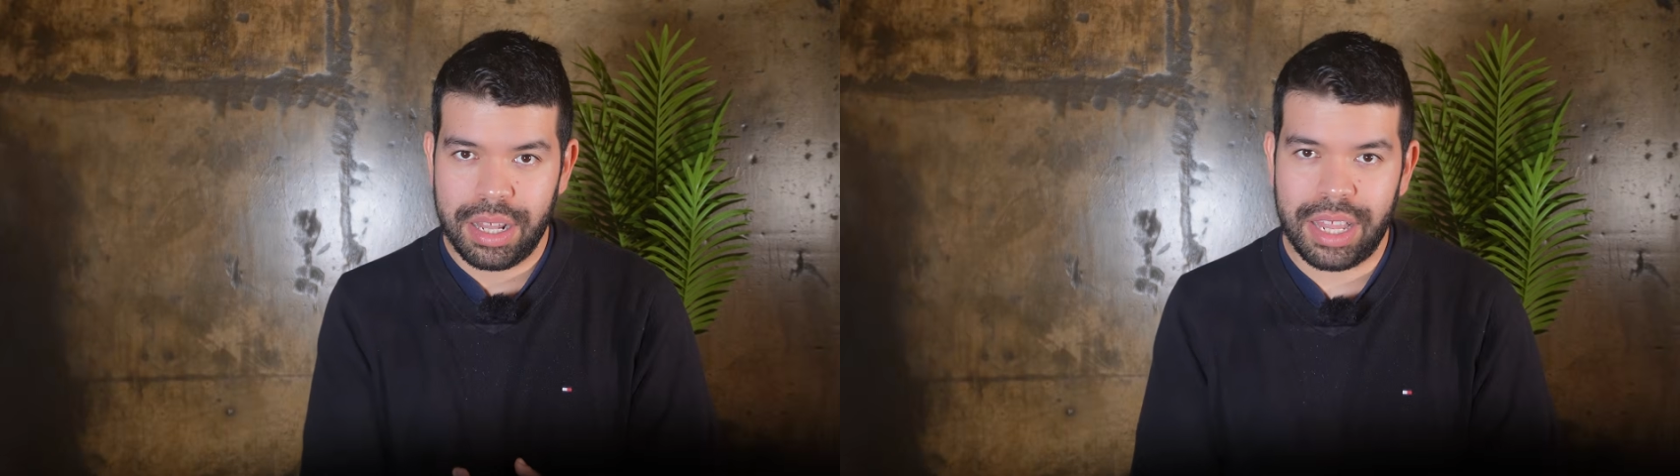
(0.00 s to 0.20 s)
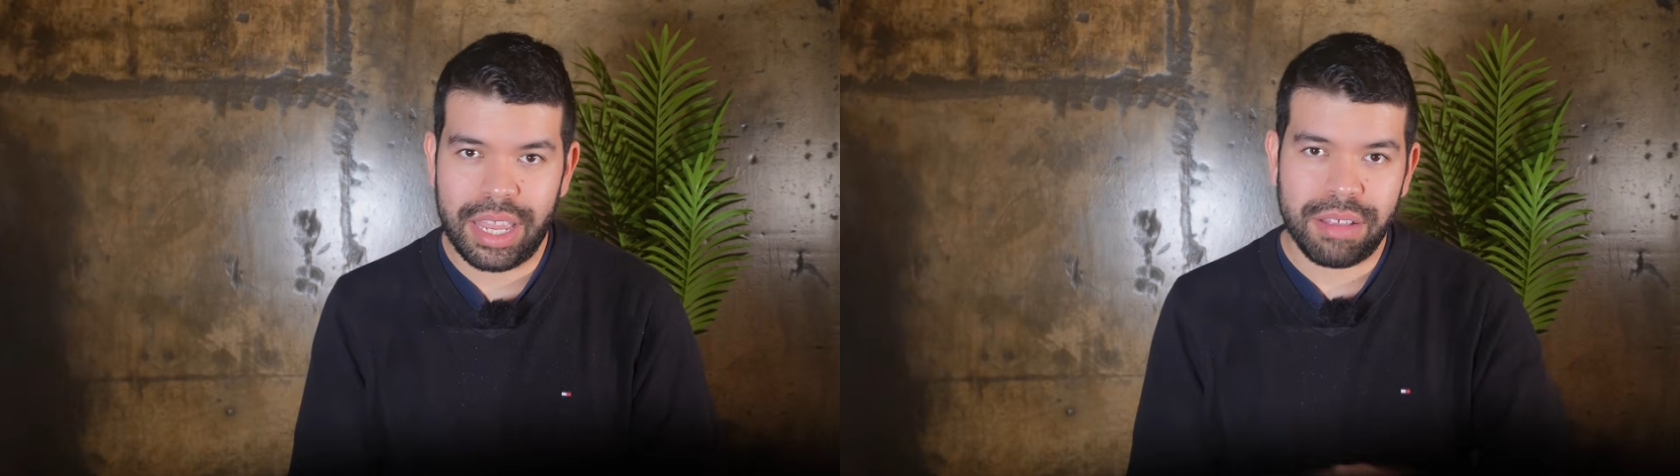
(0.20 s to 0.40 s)

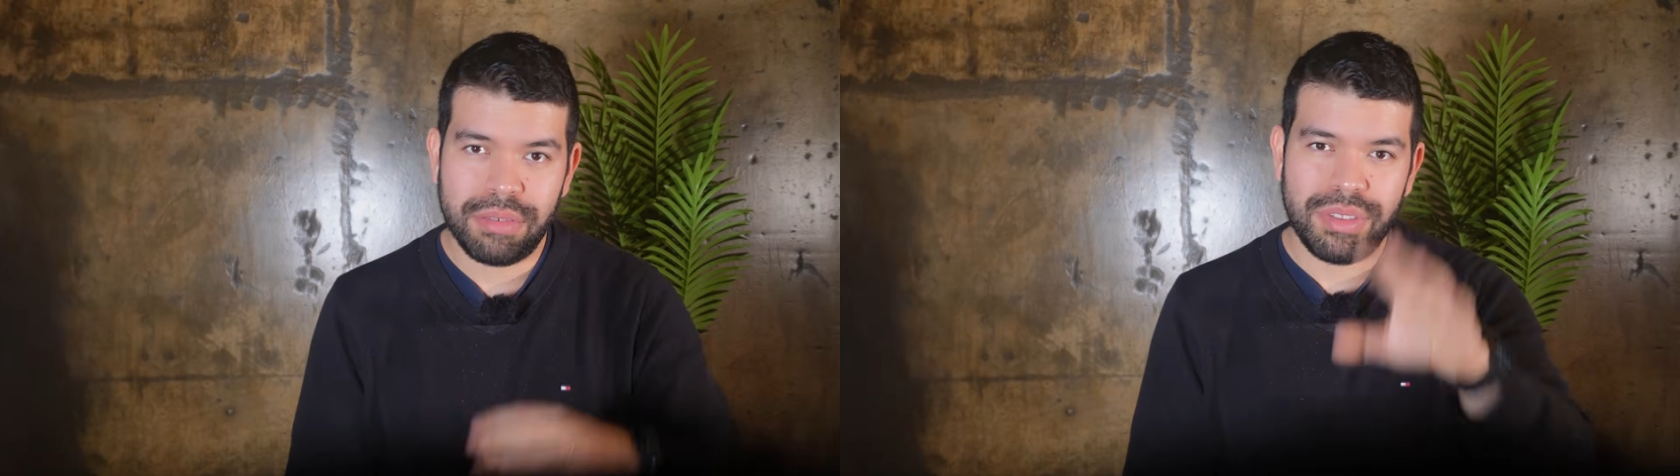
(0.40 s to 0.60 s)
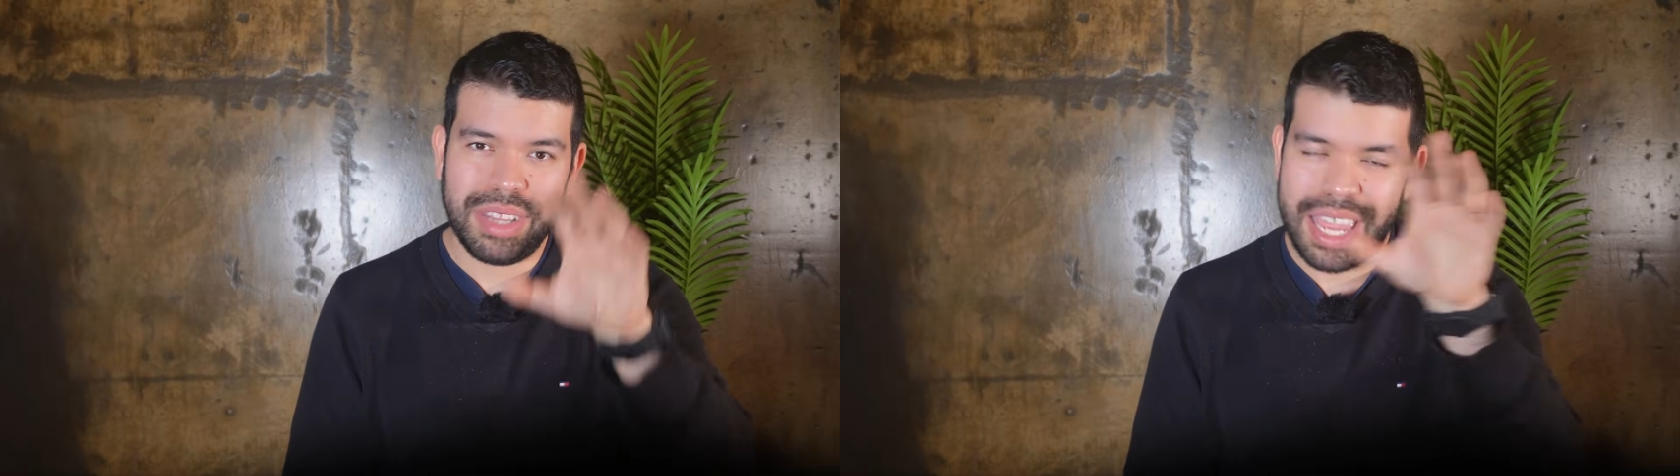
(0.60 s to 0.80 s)
Like,
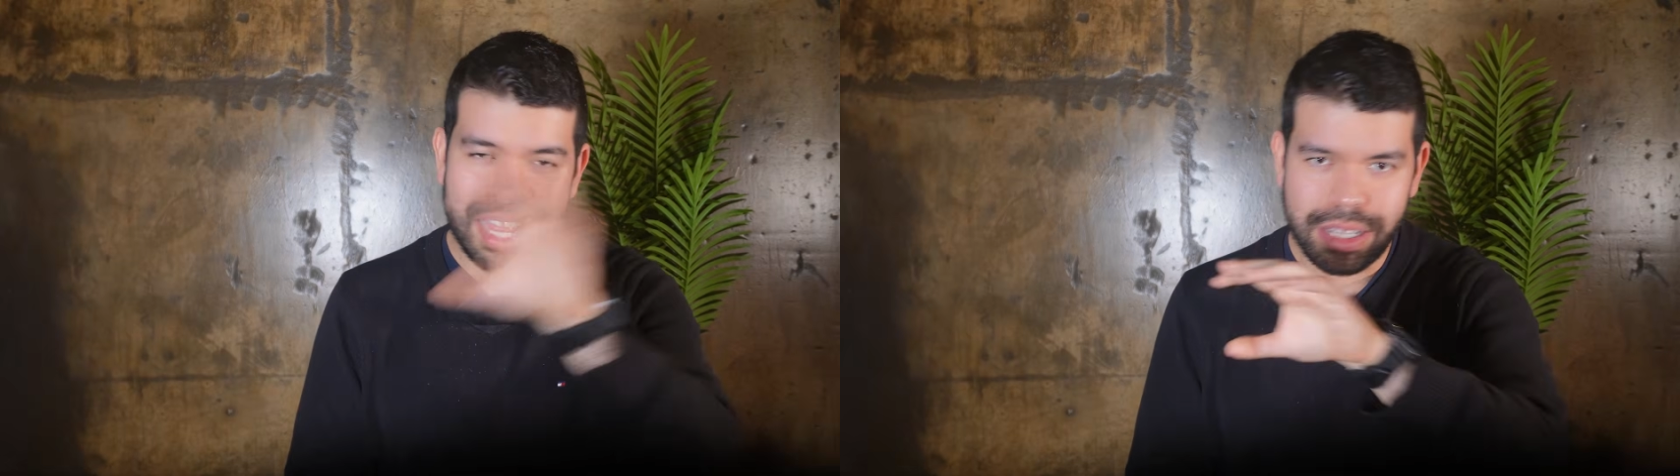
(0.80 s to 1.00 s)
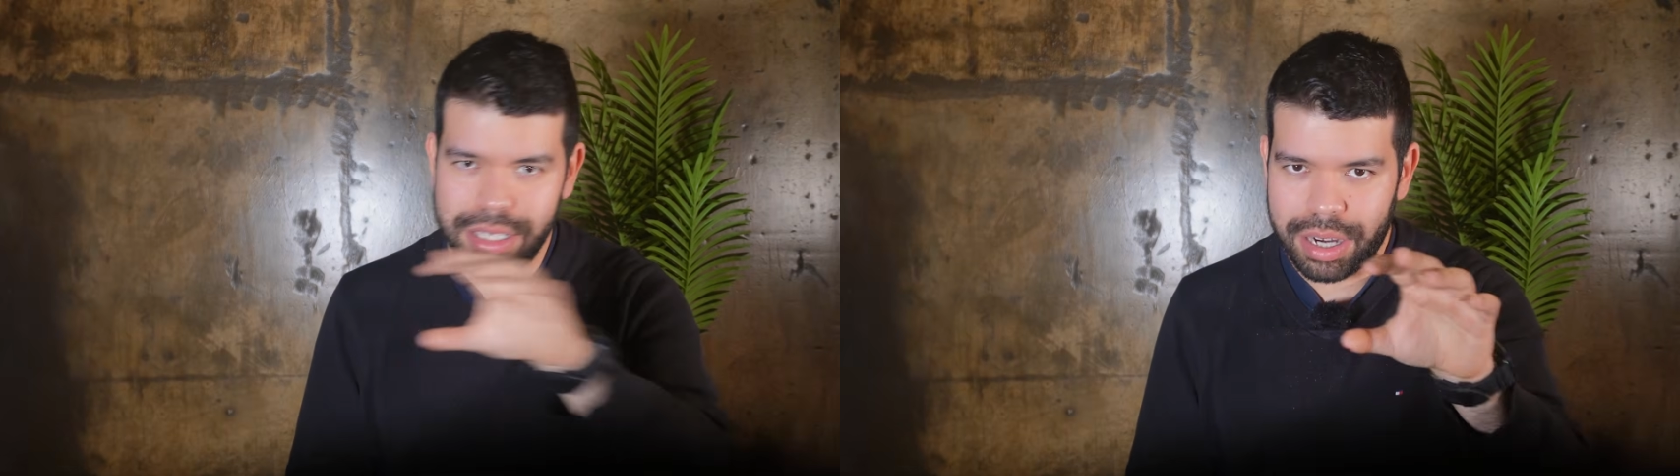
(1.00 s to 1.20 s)
the
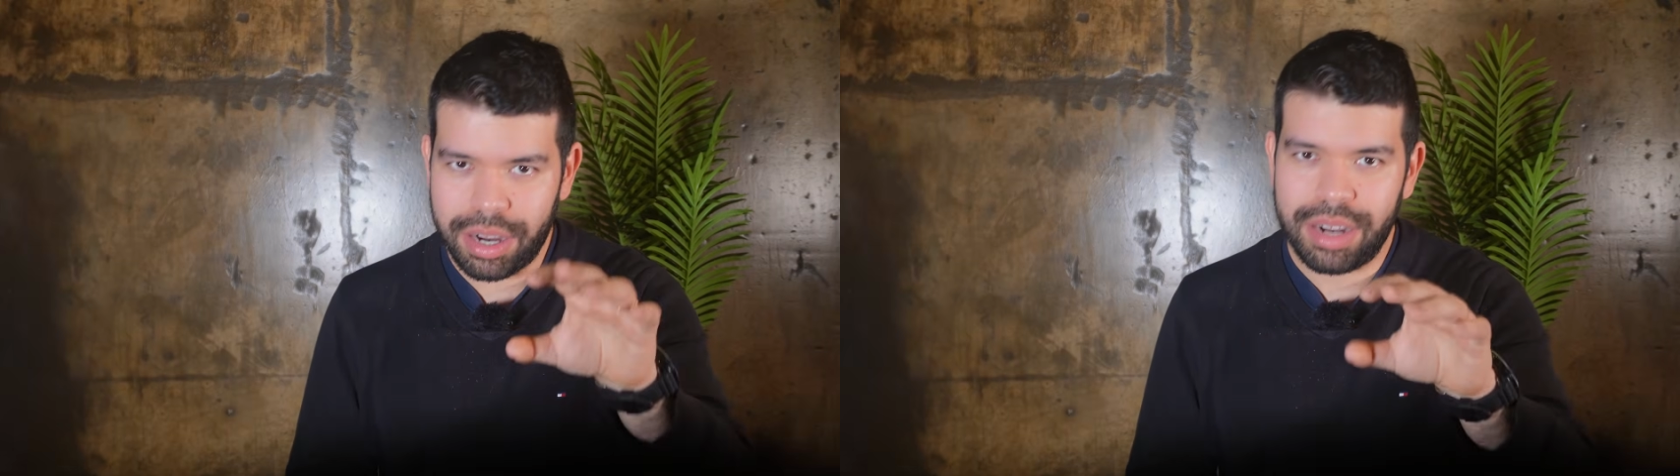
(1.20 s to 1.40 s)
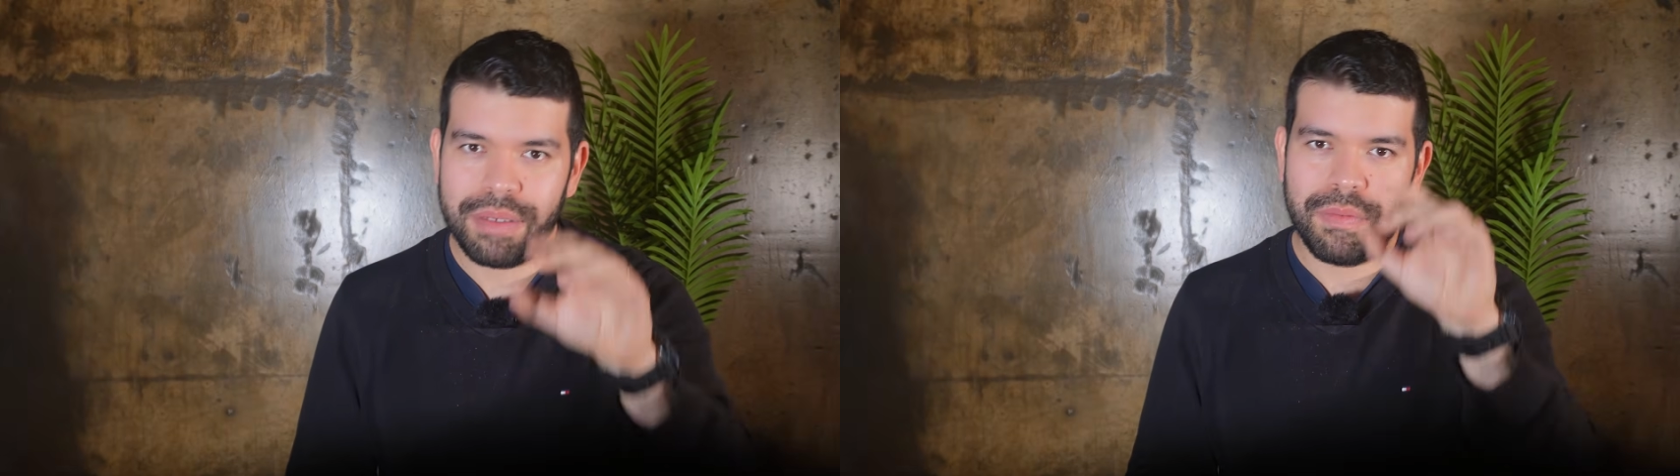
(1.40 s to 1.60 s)
endings are